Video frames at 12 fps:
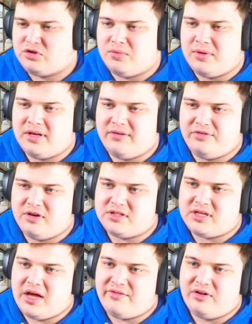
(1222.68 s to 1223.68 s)
come in the first
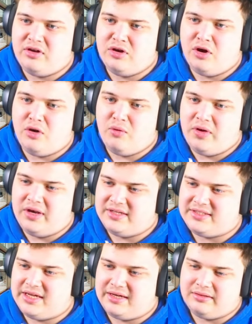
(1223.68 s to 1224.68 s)
half and no in the
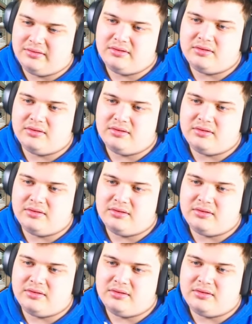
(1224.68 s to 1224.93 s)
second.